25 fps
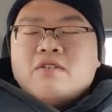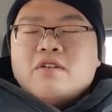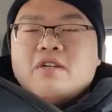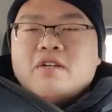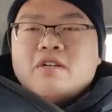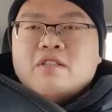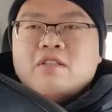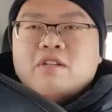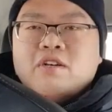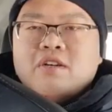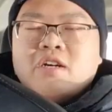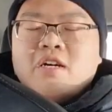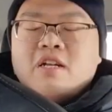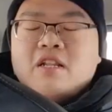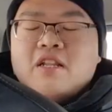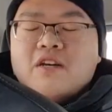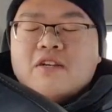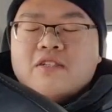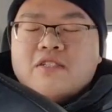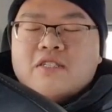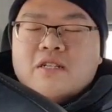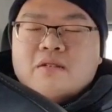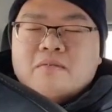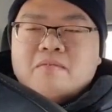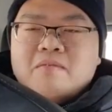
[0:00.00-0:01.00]
I
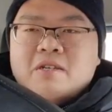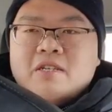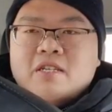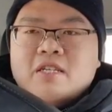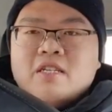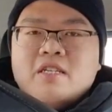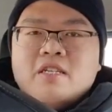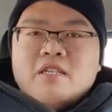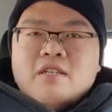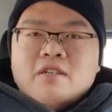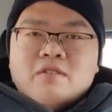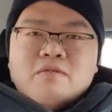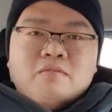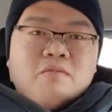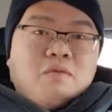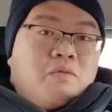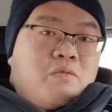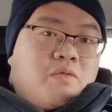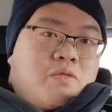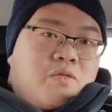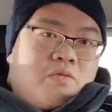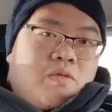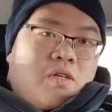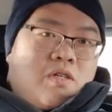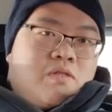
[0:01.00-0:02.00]
lost a bit. What
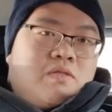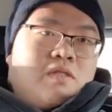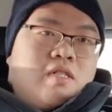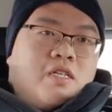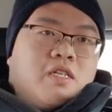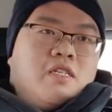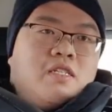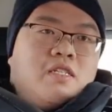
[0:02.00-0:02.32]
was the question again?